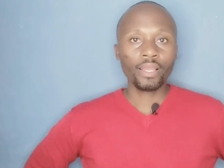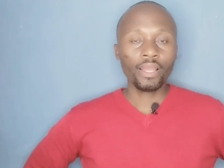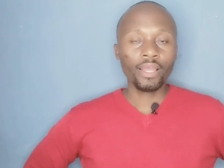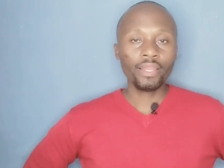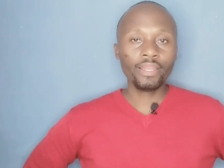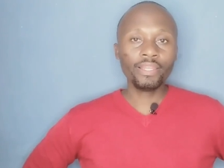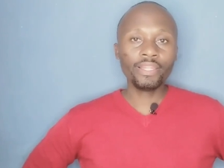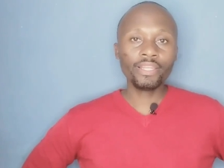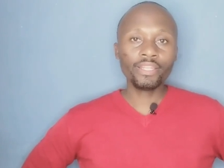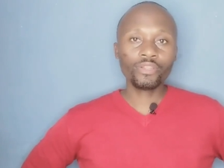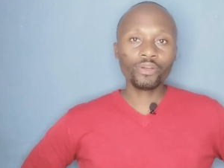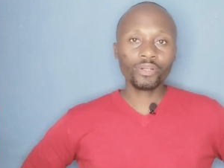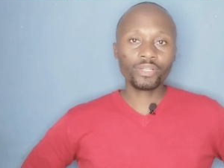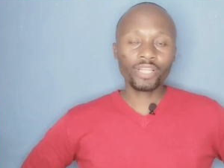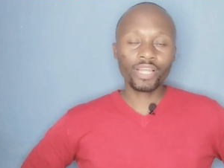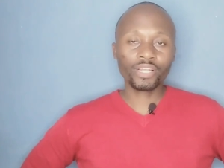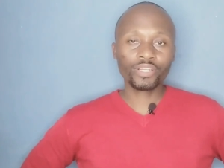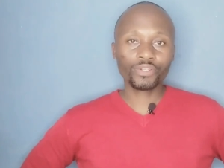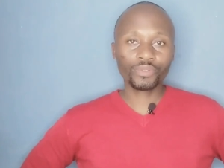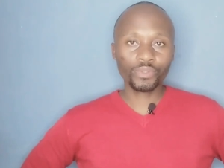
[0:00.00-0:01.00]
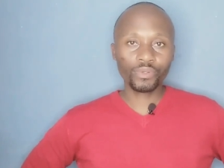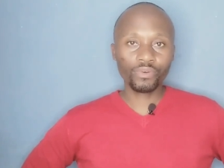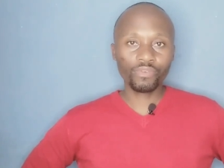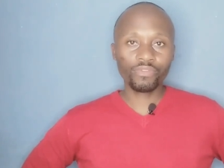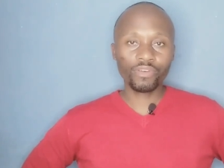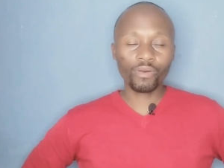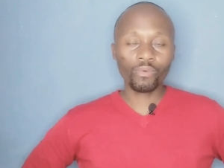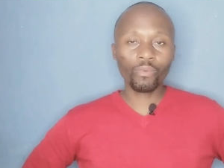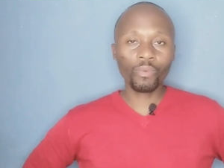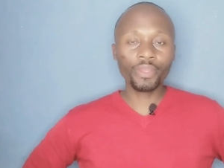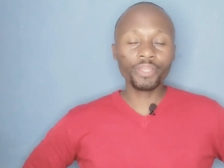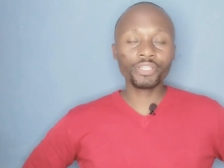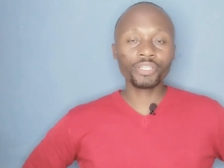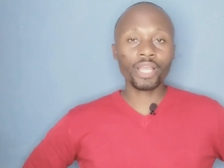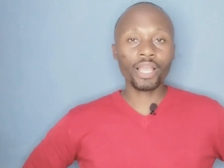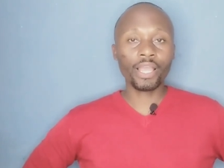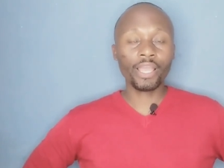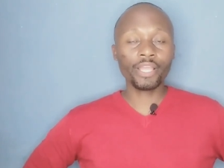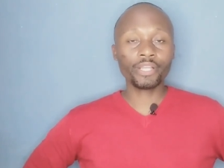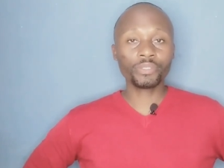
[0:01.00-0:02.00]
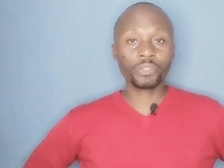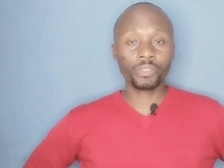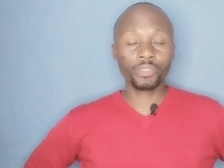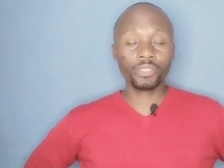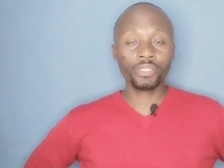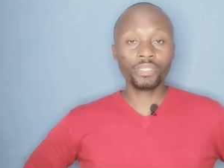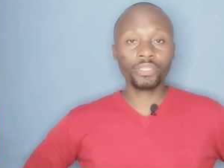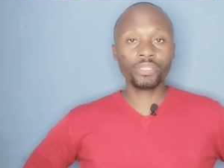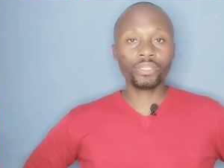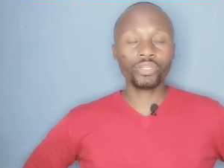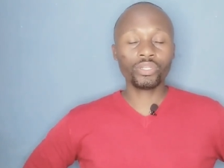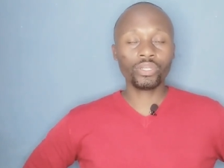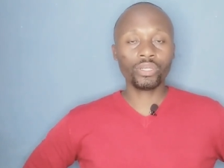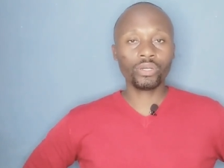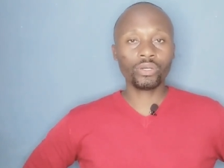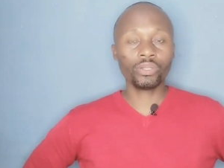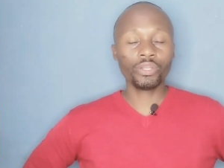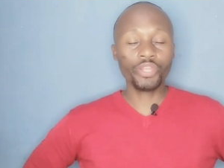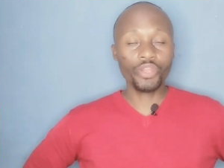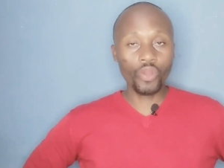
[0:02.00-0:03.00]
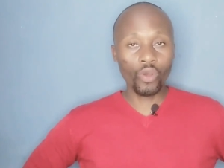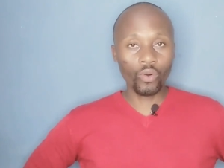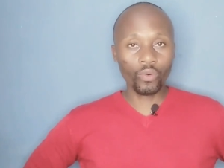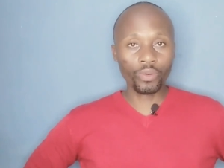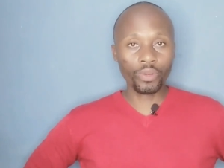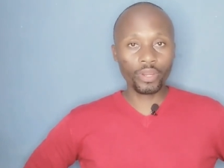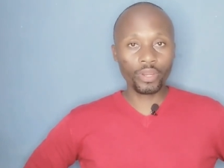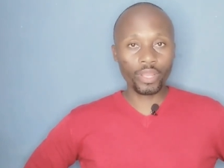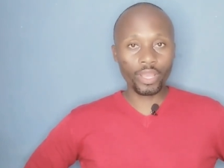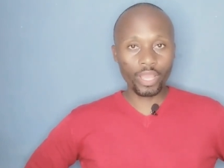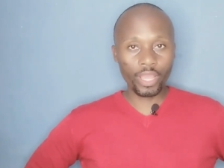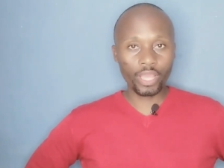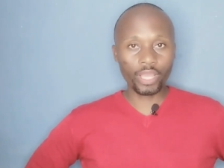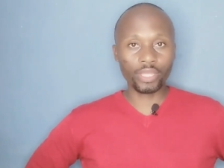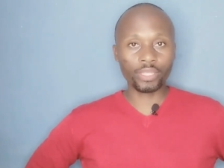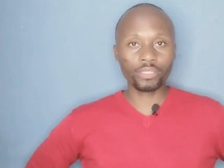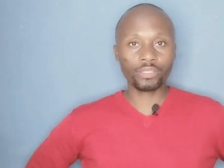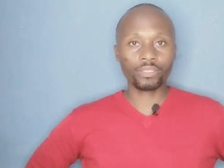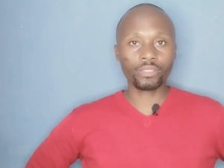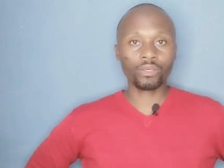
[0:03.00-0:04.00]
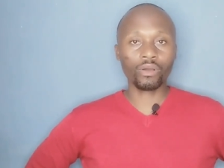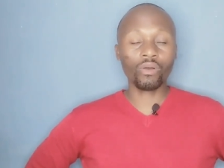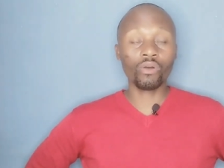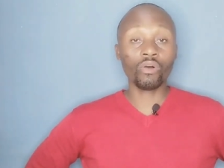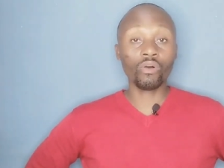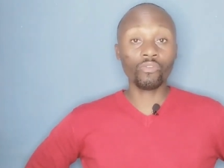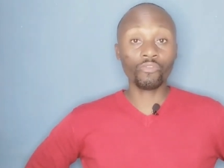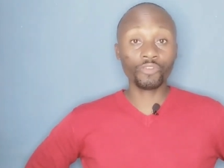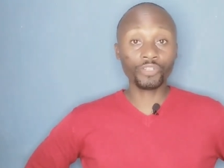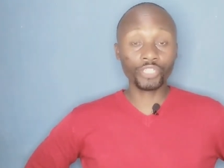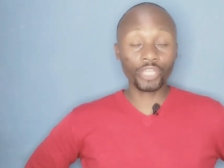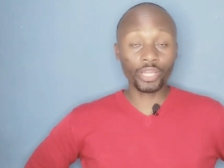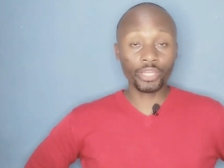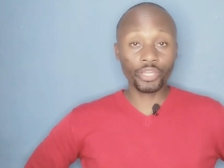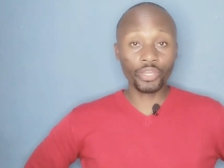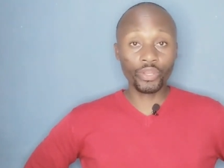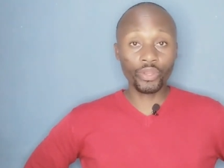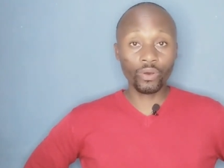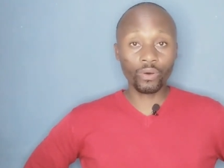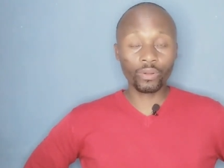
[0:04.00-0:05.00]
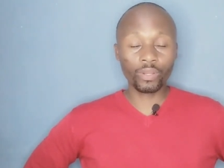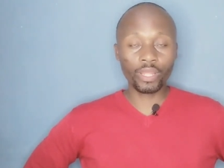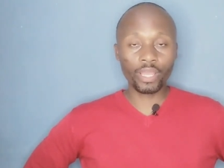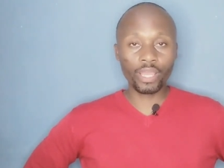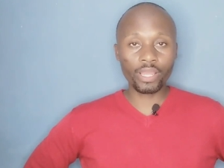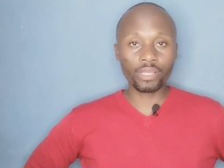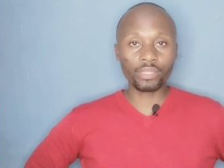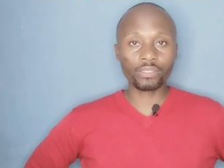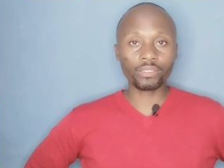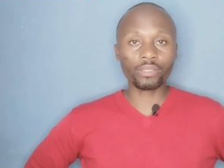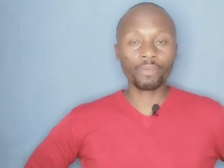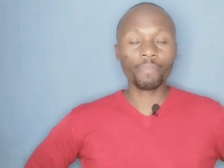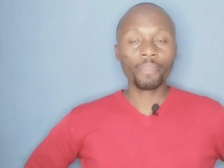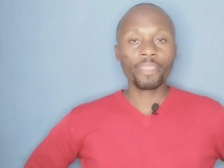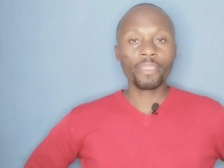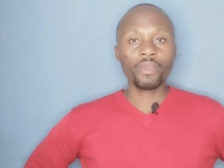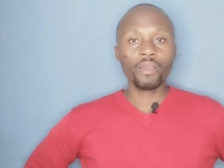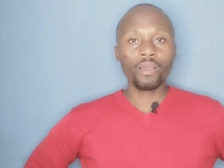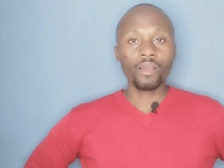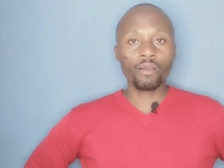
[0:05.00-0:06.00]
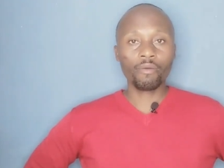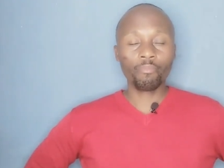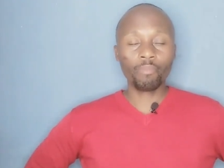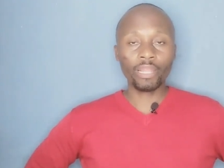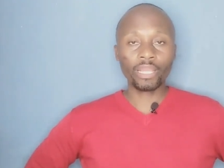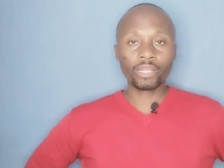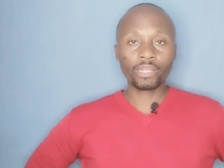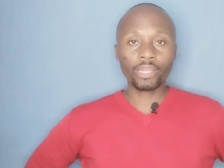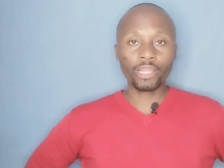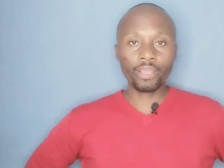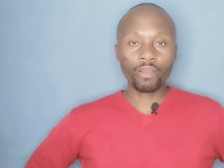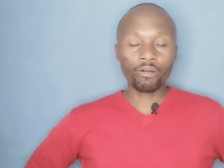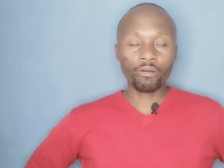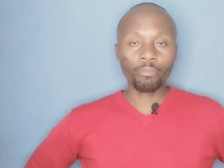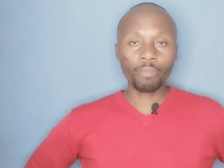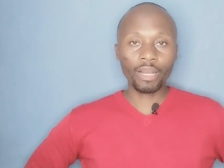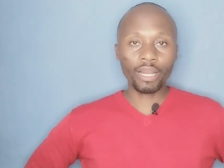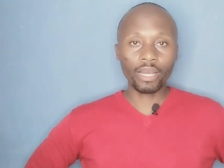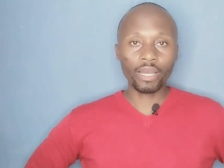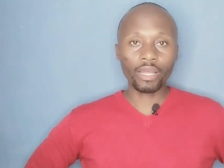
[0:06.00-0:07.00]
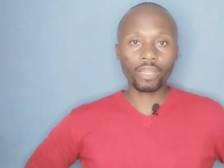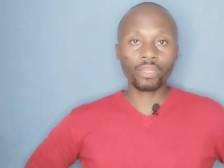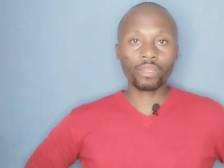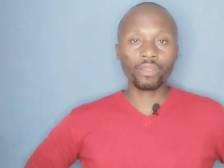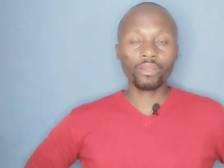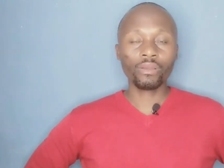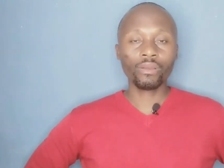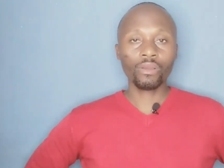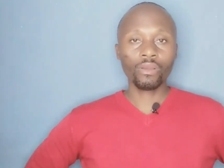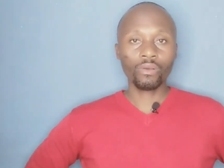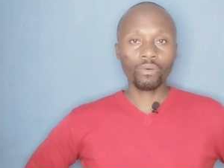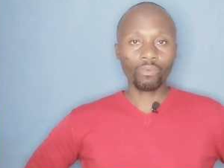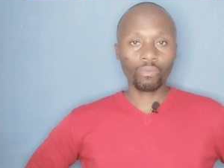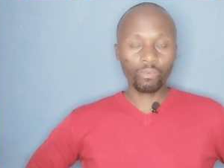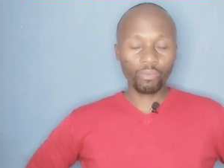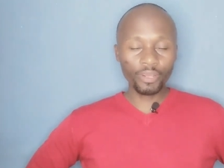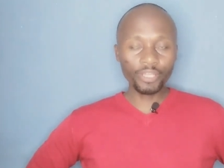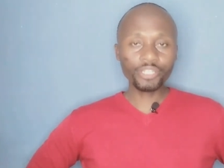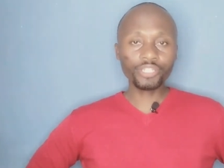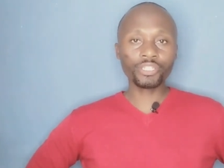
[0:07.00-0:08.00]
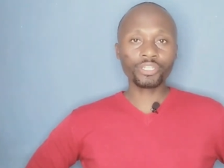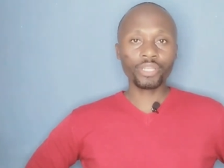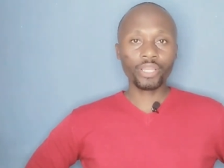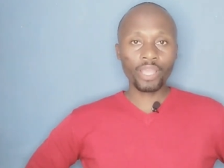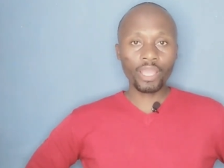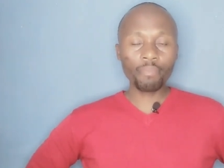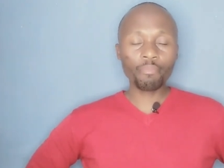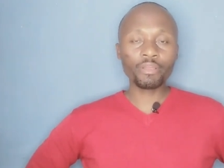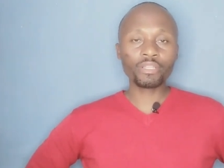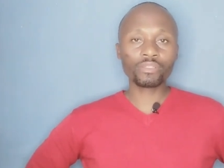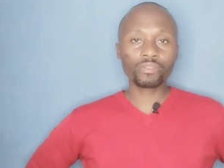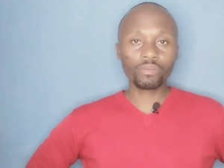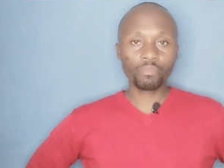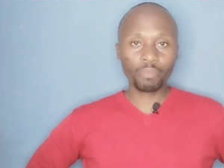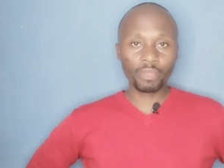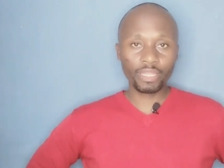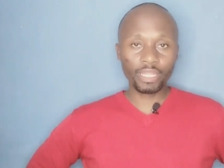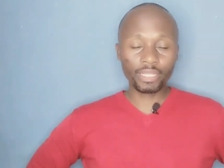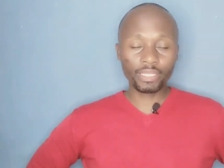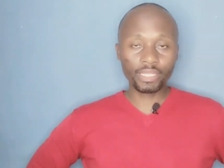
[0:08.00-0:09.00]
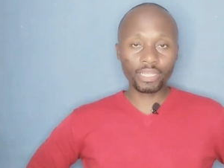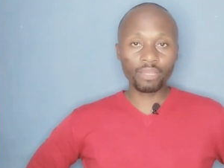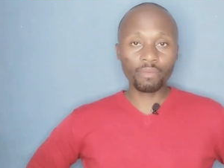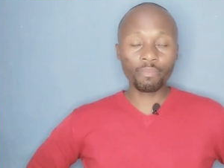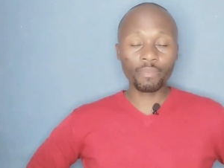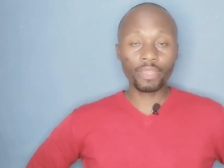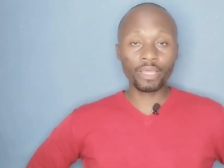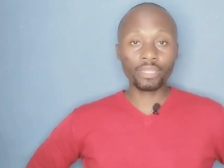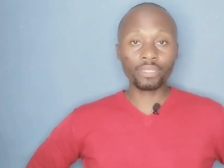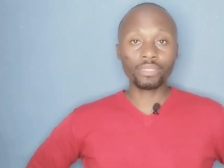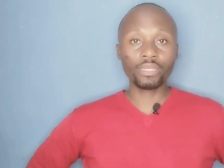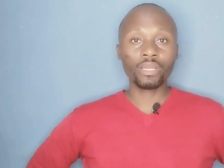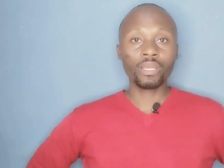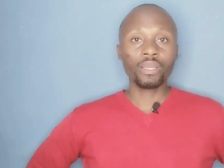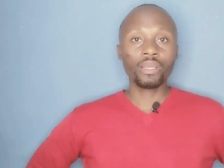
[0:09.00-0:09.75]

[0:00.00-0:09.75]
Lidota Dova, which are actually known as, or officially known as, a Black Leopard, which happens to be the team that